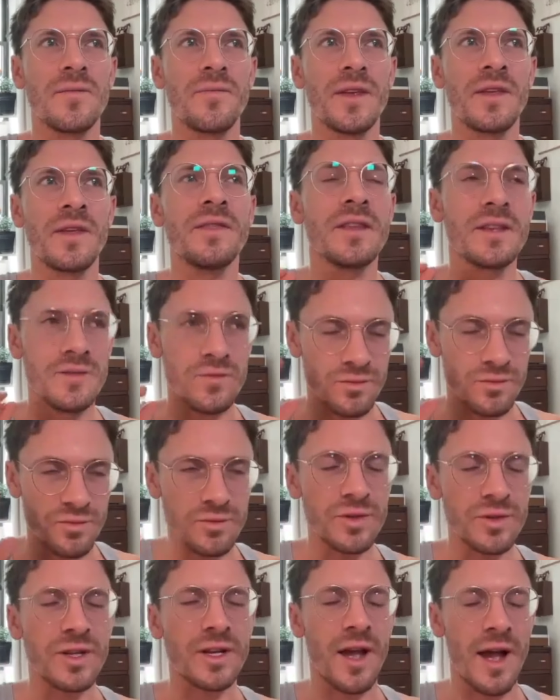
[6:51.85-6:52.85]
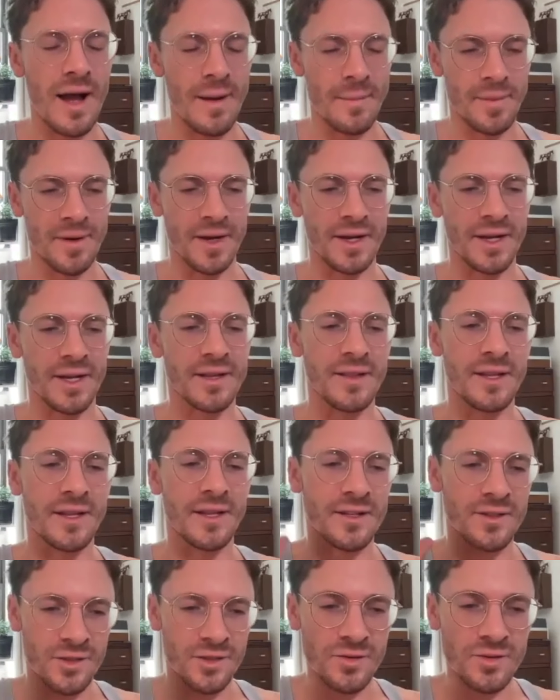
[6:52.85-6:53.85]
in this ruling happening, in the
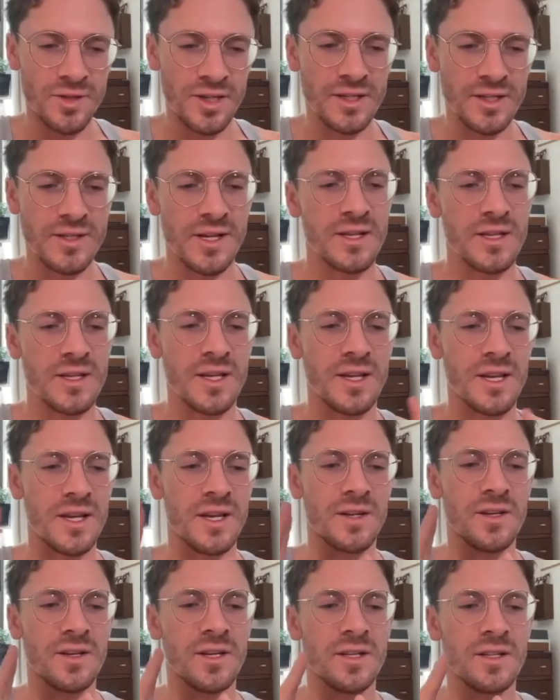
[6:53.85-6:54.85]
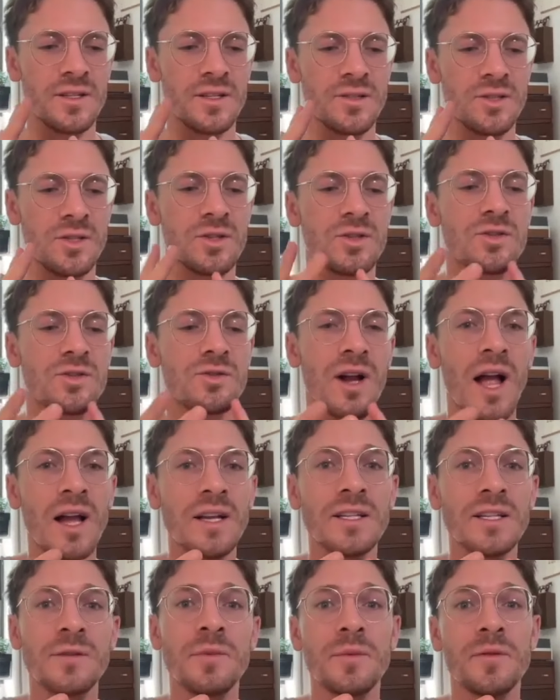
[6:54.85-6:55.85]
two things, I think it
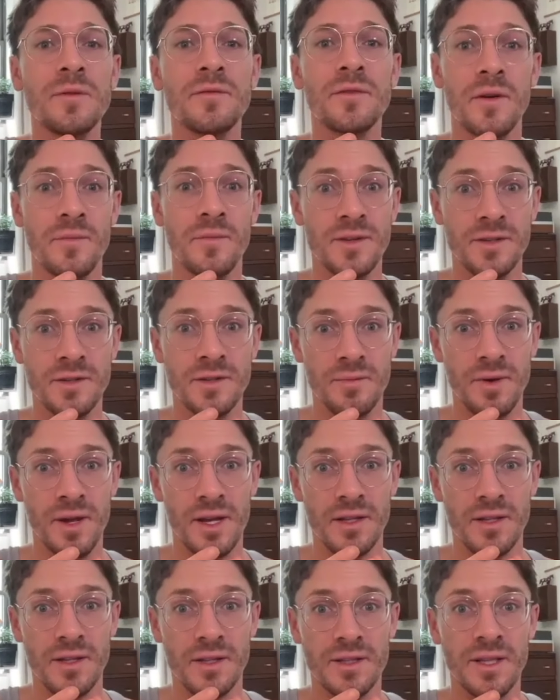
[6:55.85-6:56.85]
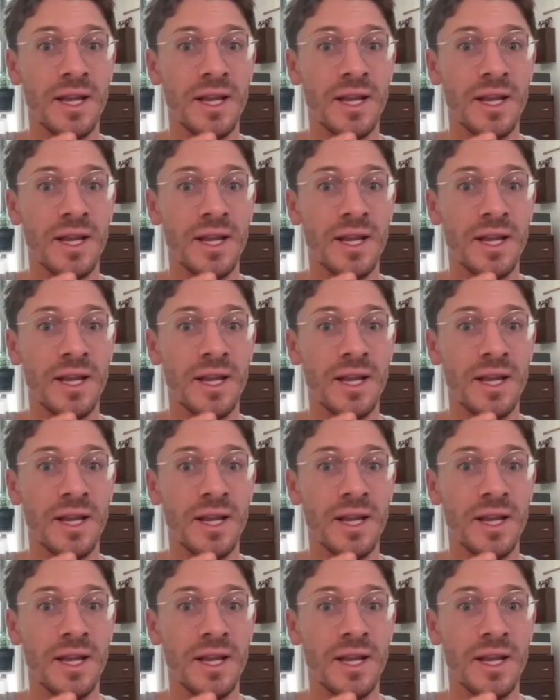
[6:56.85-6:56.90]
distracted people from the debate.